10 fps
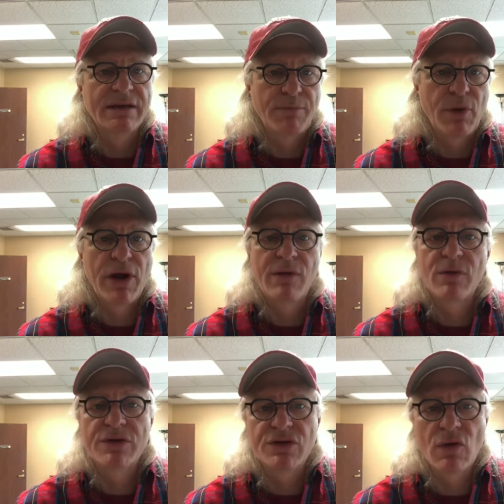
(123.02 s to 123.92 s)
to pray
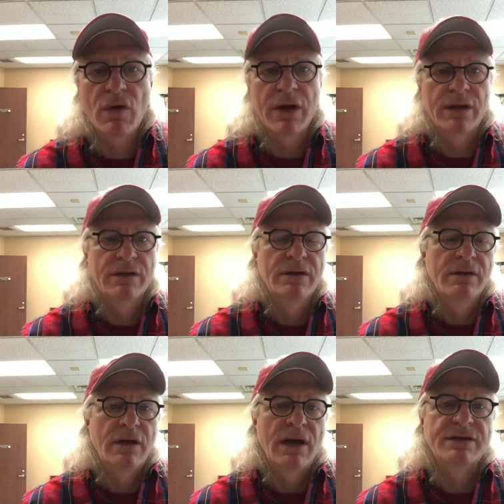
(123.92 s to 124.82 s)
with joy
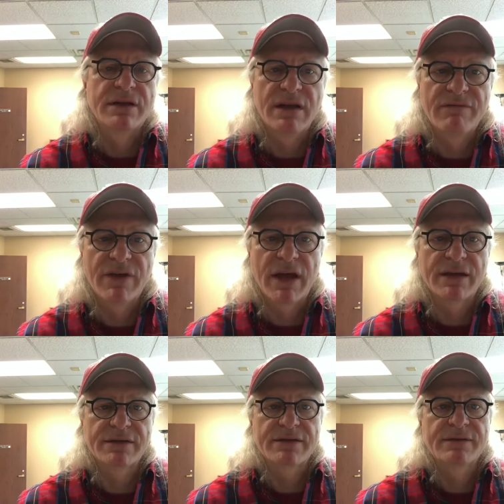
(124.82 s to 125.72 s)
and to give
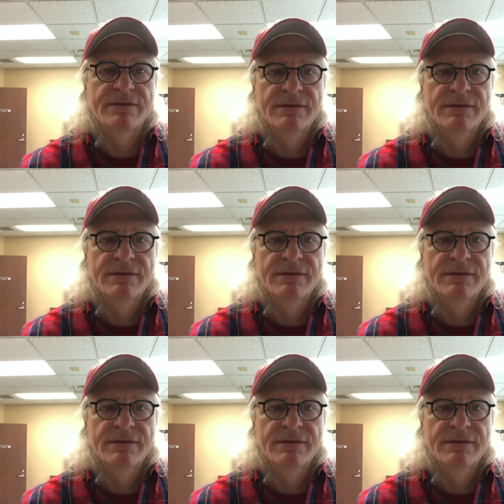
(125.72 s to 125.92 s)
thanks.